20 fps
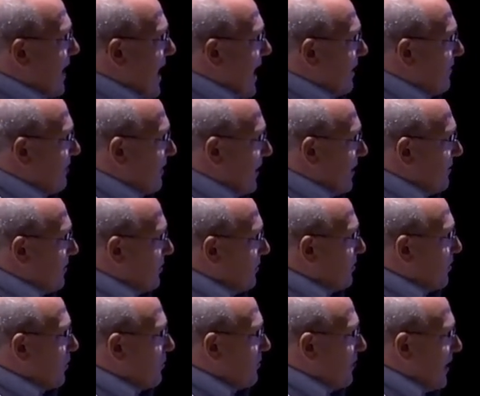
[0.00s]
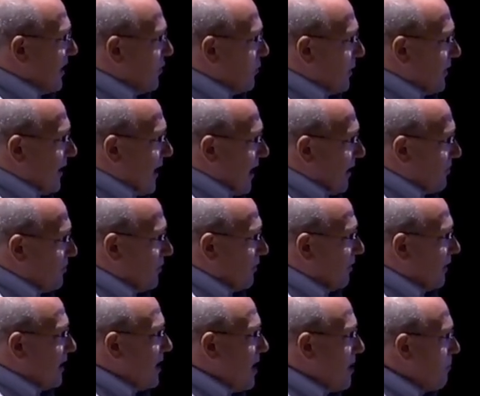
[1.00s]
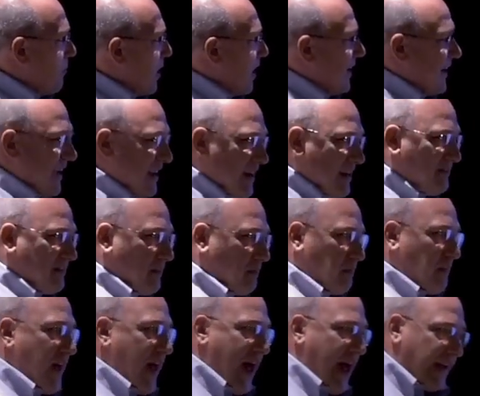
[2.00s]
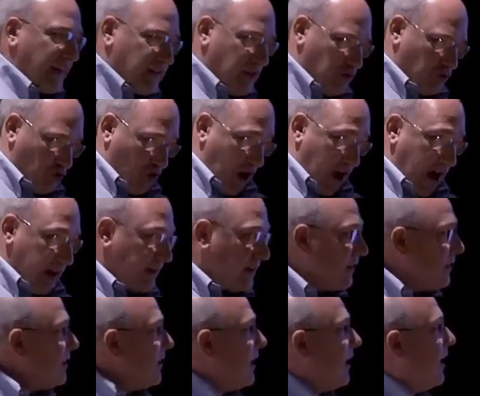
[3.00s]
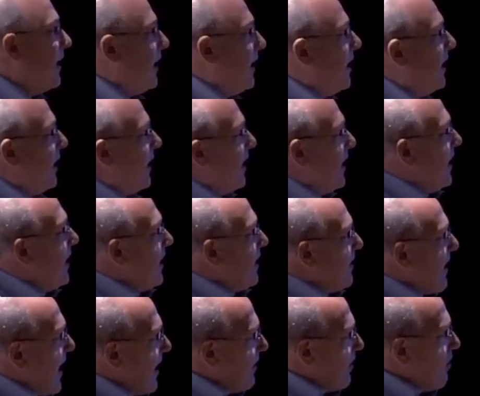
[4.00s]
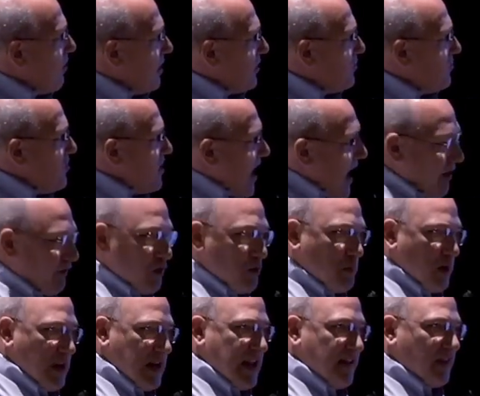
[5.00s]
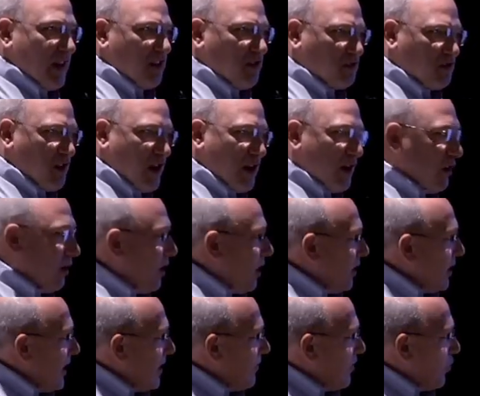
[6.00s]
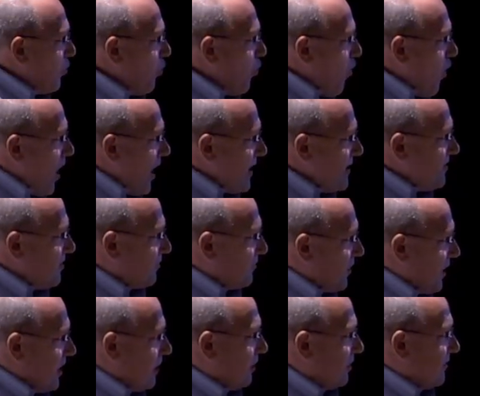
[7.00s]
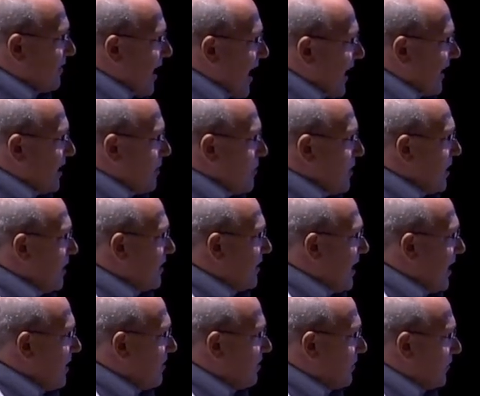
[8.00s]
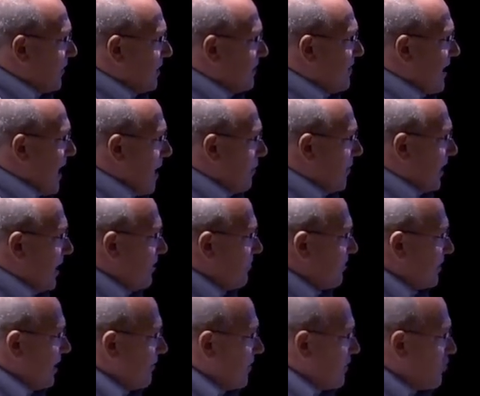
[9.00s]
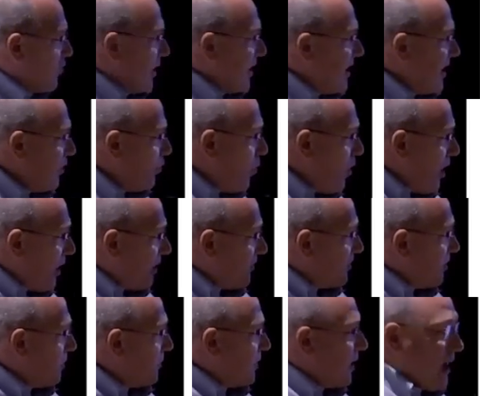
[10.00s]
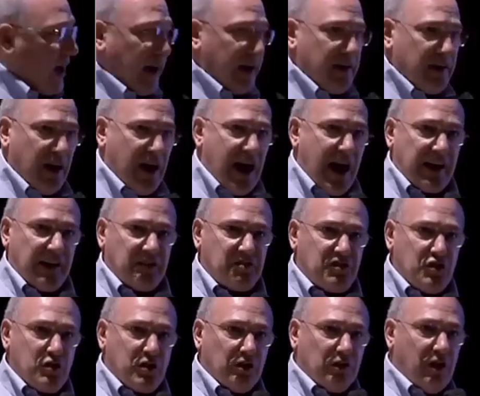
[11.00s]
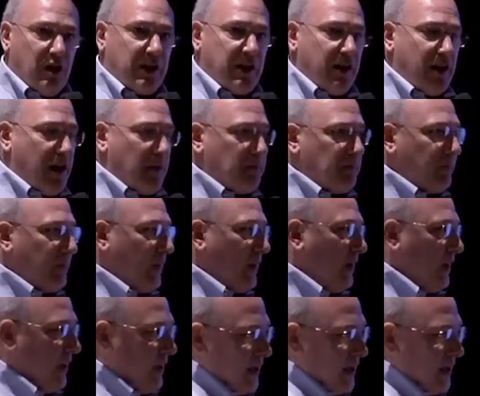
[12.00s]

and accidents associated with gas drilling, but it is a fact, Jack, that there has never been even, single, even one single documented case of contamination of a drinking water supply. Honest, you can look it up.